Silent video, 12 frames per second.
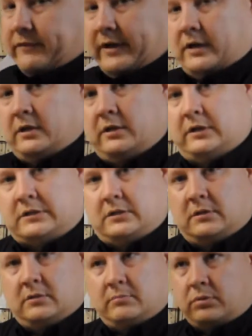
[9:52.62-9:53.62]
that is
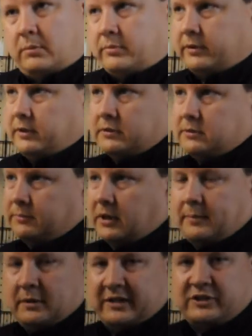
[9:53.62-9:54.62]
probably
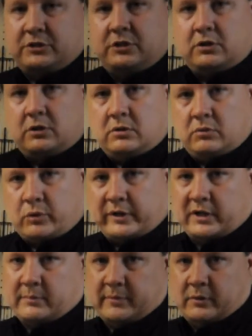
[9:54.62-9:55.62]
sometime in the next year we're going
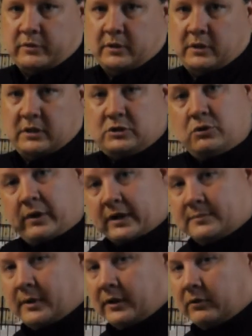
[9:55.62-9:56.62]
to come out with a, a
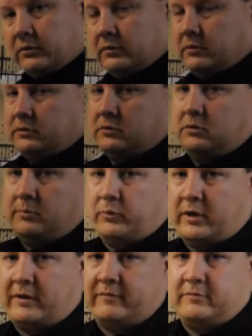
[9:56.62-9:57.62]
2x model. So, but
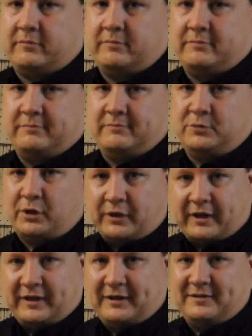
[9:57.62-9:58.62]
we haven't done
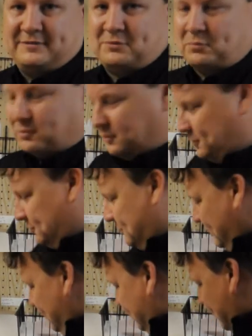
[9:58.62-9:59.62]
that yet, so we're a little
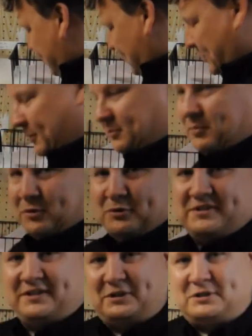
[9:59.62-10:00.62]
overwhelmed
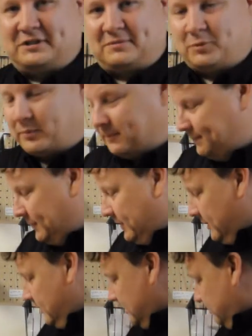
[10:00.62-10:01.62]
producing this at the moment.
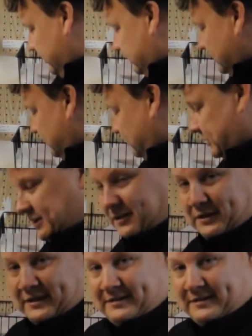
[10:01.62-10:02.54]
But uh, we'll get on that